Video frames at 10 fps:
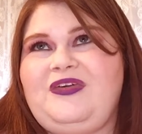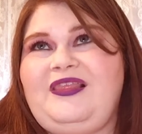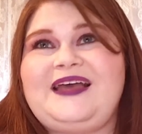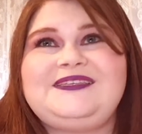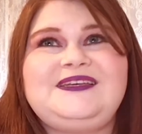
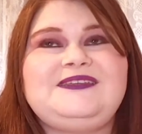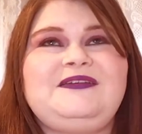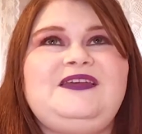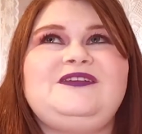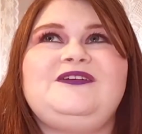lessons I
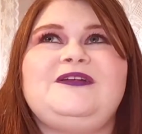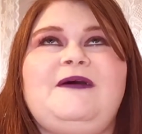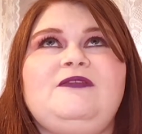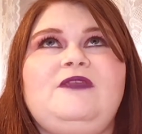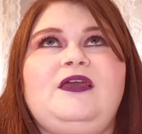need to learn
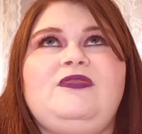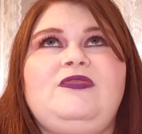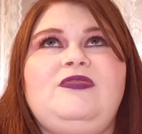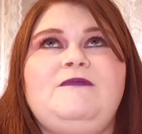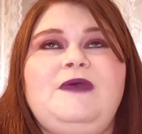about like
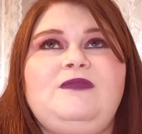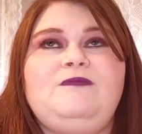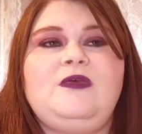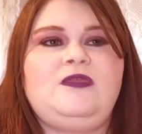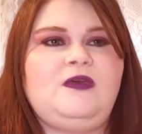the
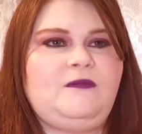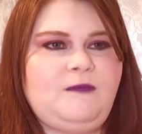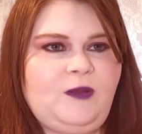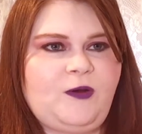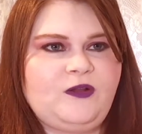
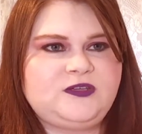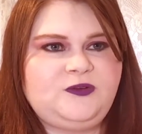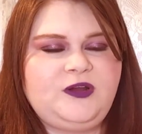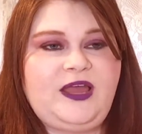middle part of the story.